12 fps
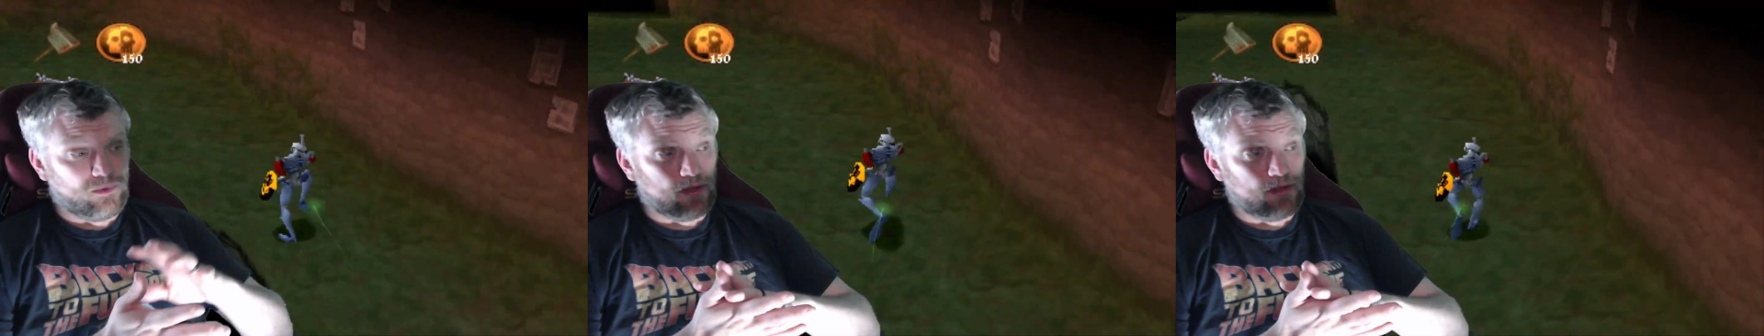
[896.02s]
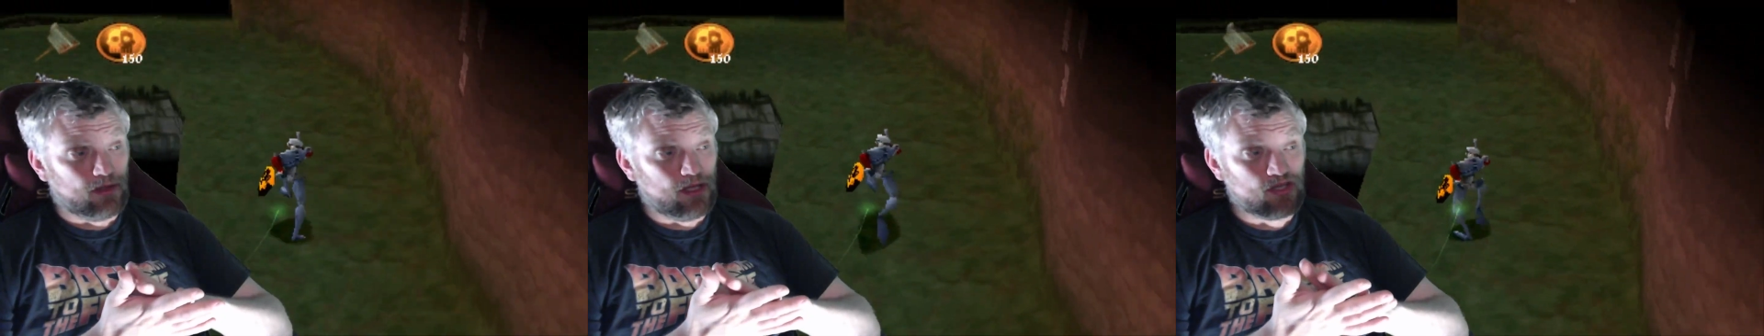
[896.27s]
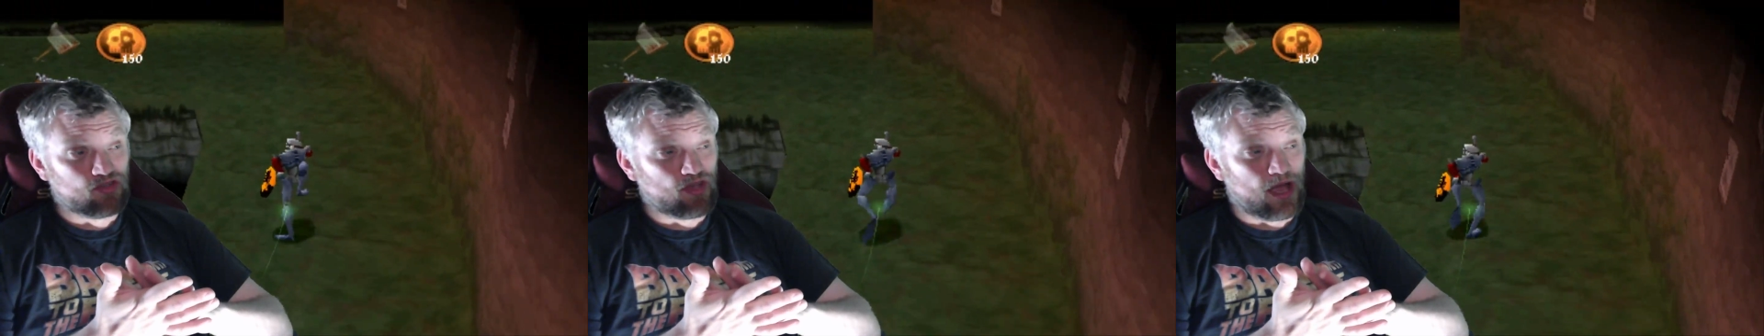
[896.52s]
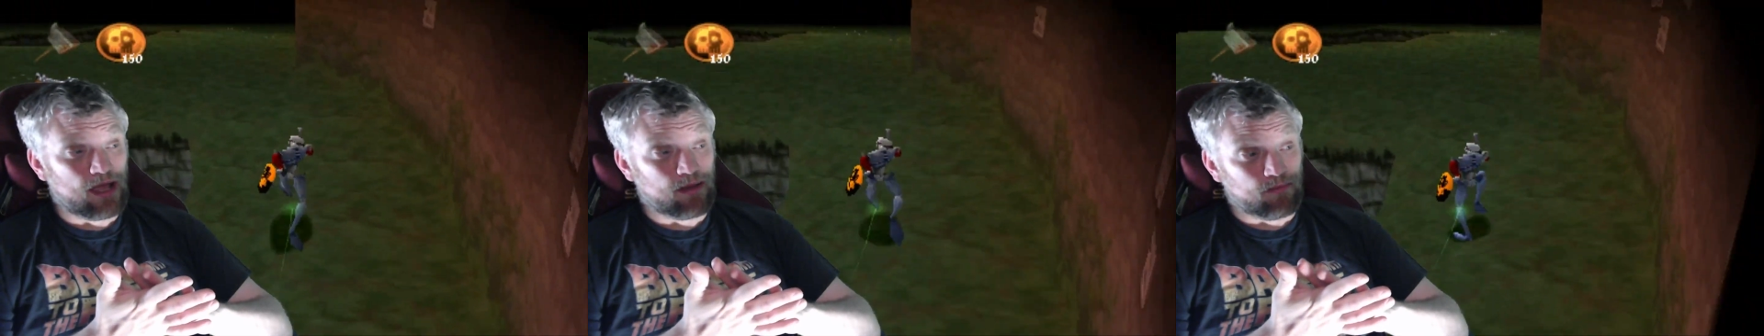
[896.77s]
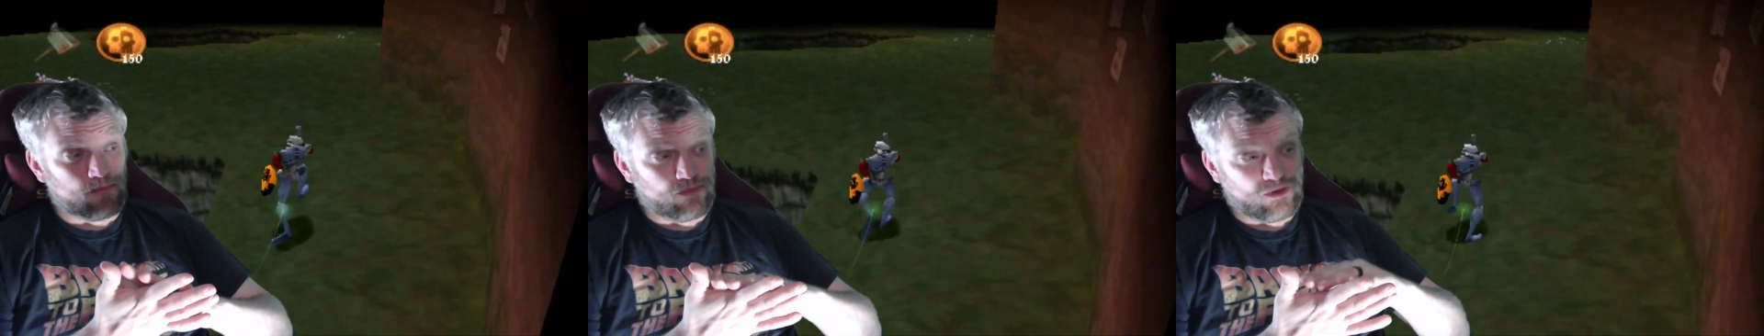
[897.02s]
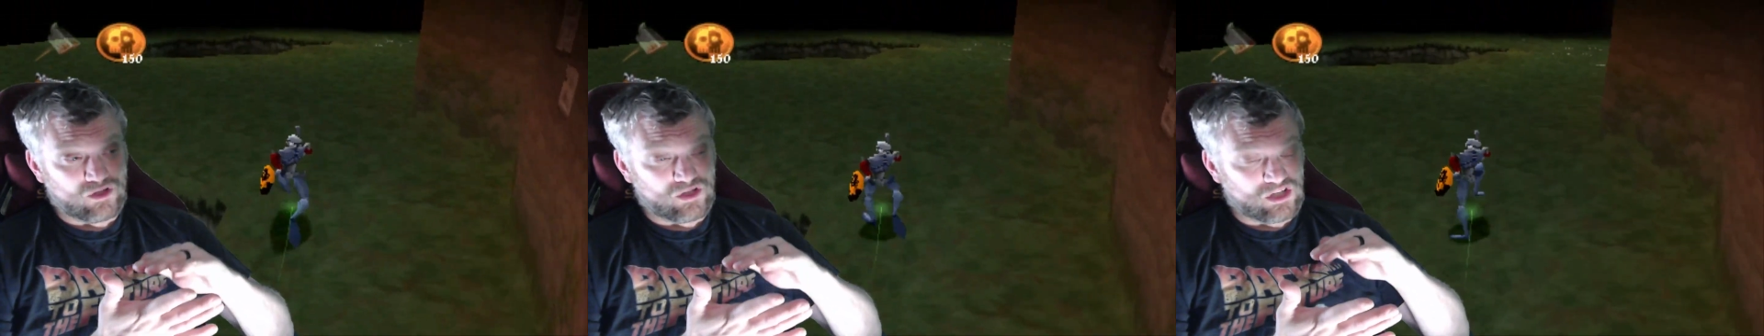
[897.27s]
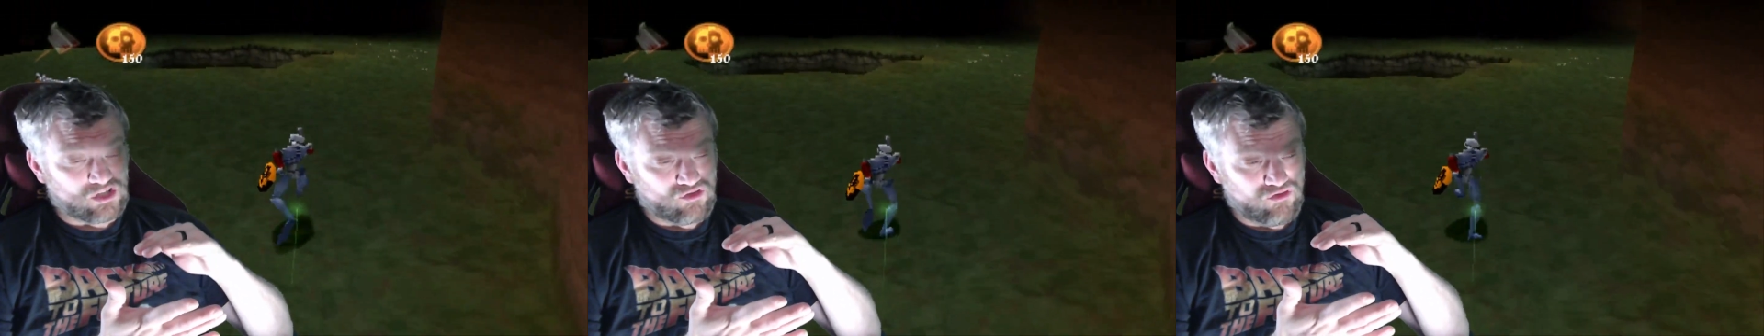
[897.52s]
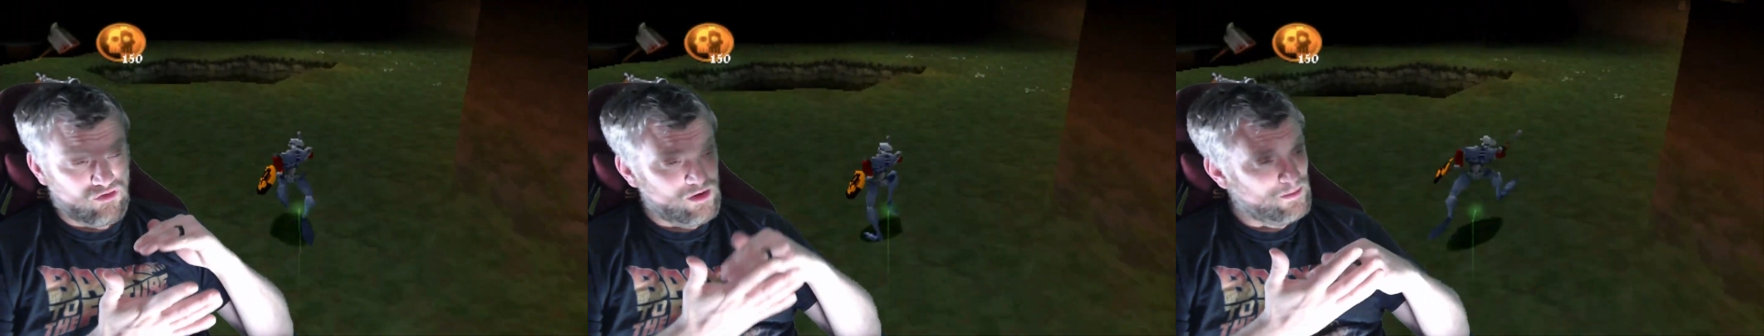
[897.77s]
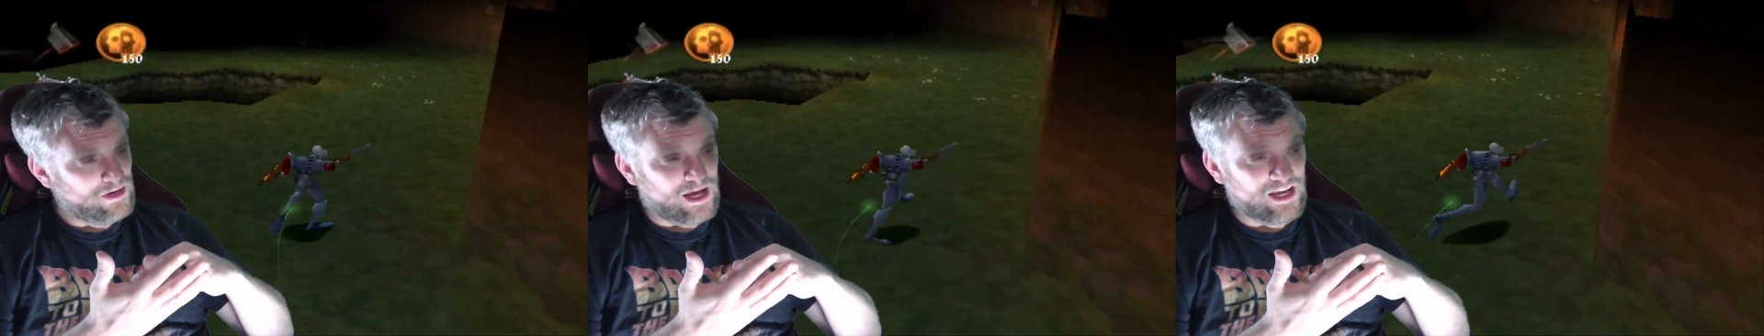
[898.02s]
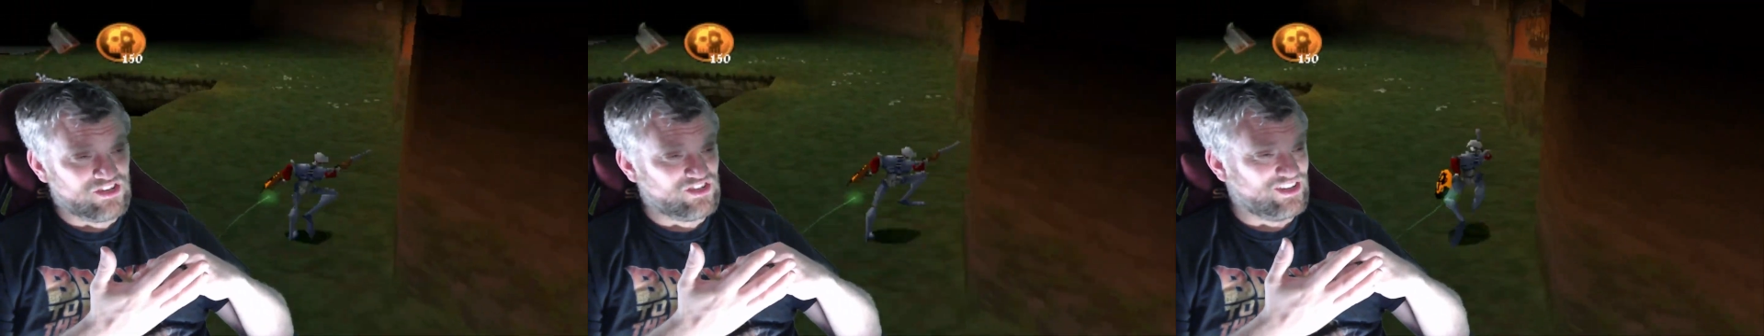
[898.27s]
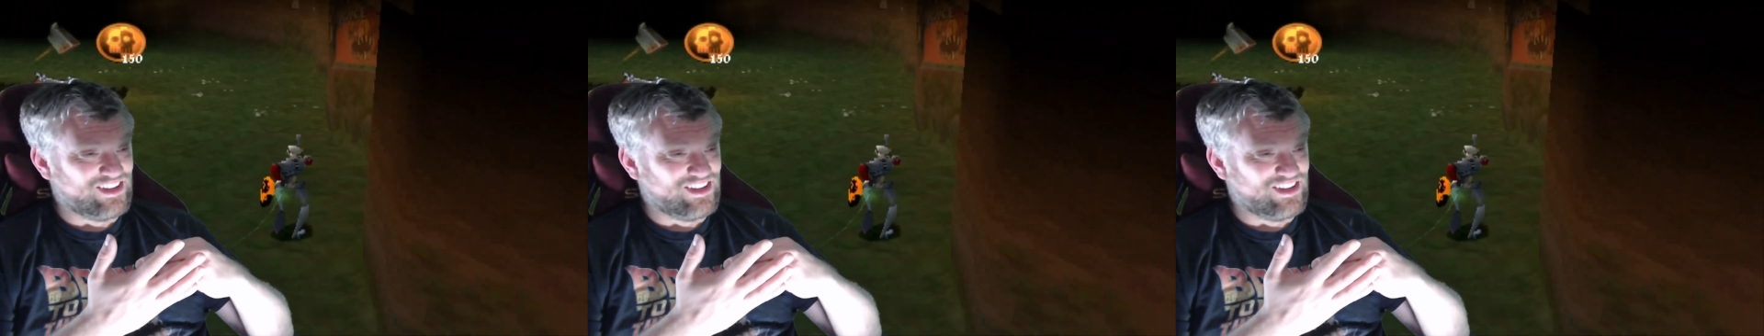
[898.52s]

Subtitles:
this game, the discrimination